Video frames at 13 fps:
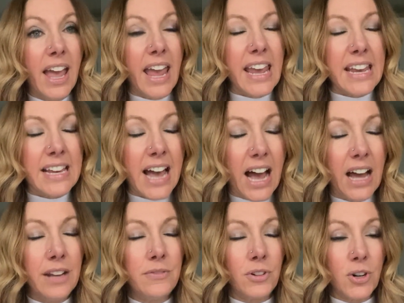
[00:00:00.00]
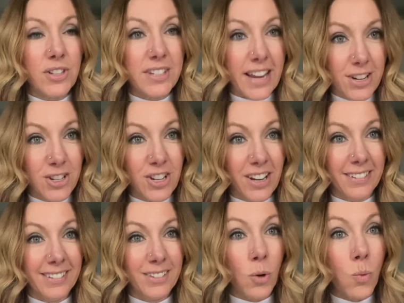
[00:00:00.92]
a
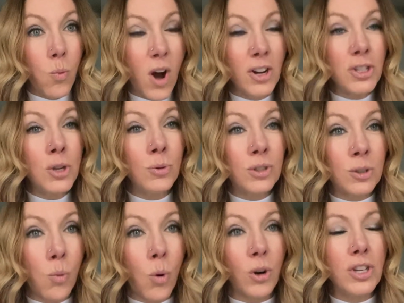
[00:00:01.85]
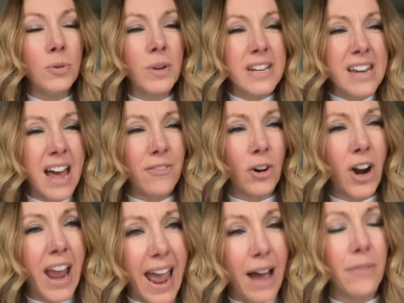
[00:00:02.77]
conversation, the one you swore you would never
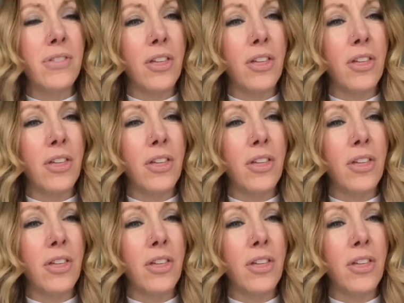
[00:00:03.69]
have,